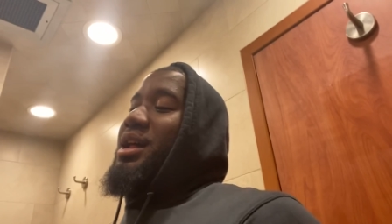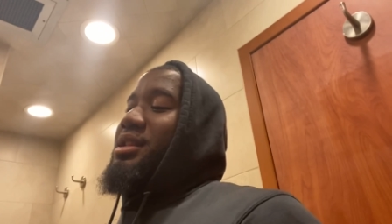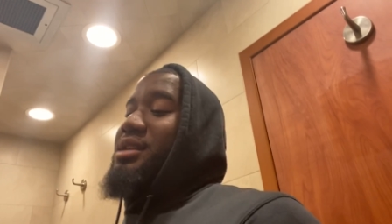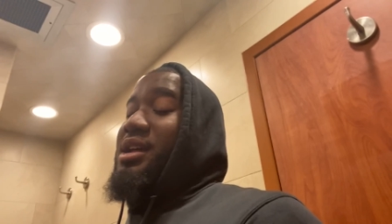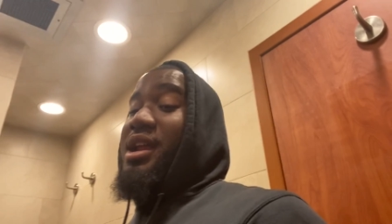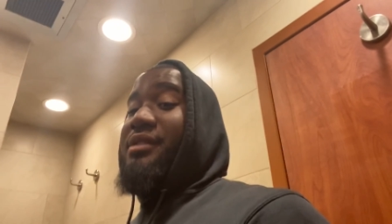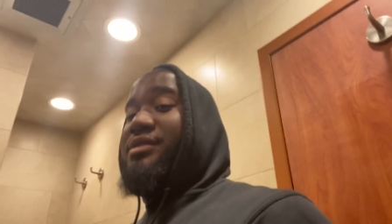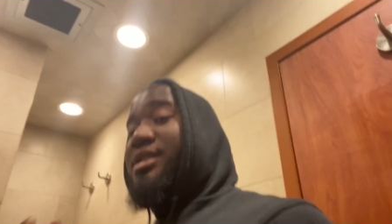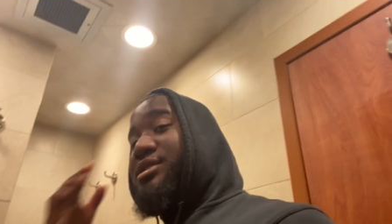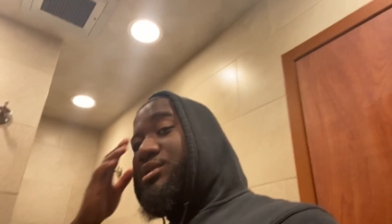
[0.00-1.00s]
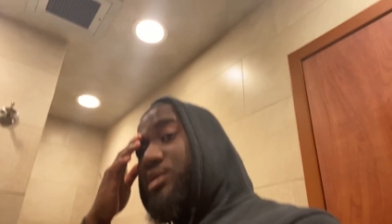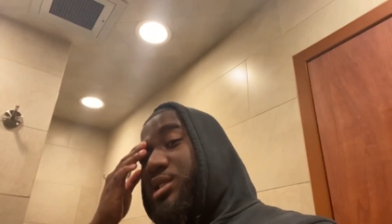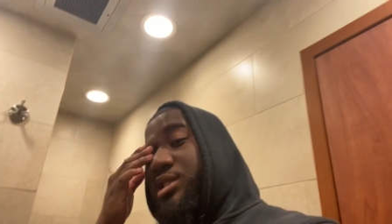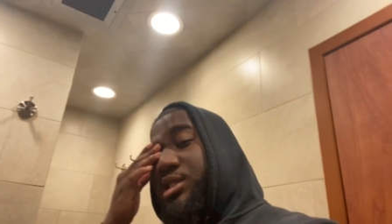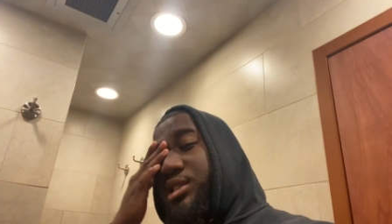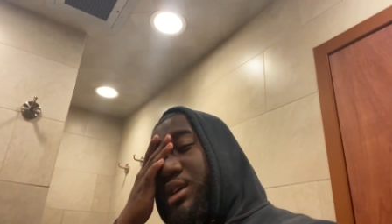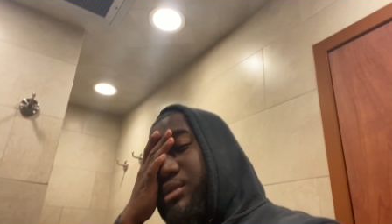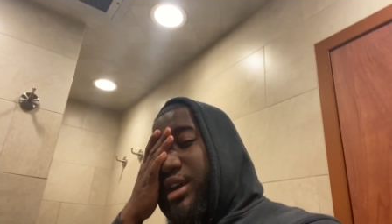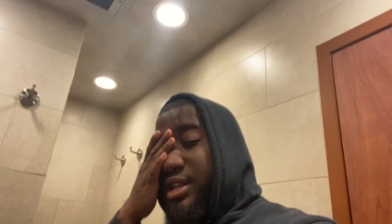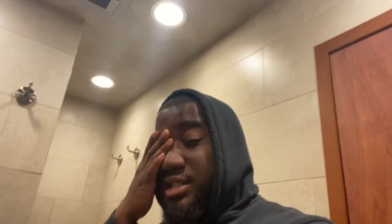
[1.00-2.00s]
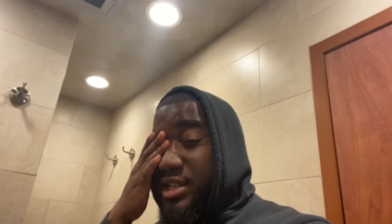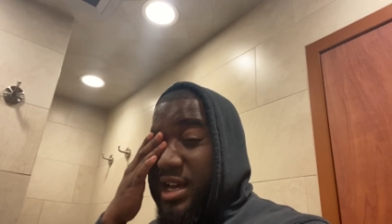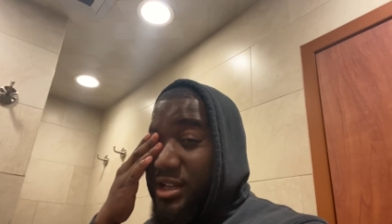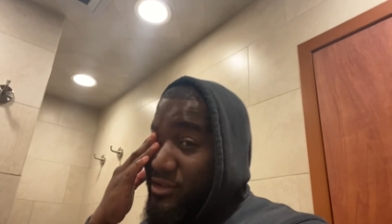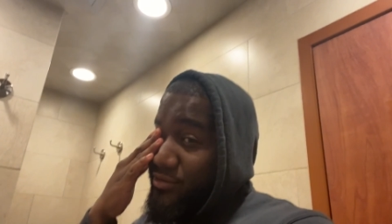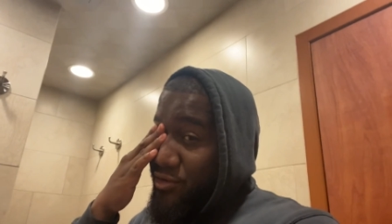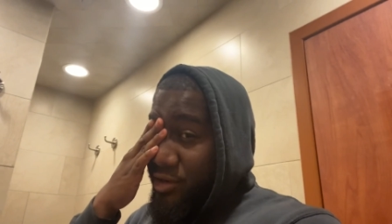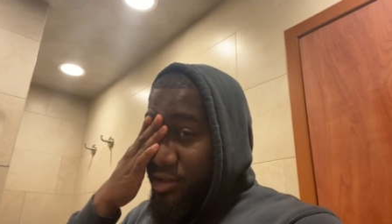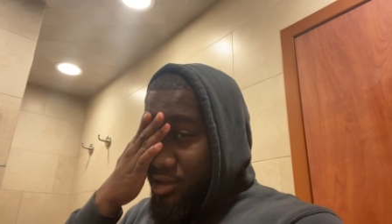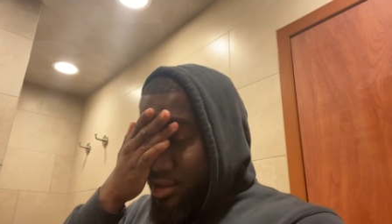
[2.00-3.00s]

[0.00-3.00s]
other than that, everything's going good. Now we're here to California.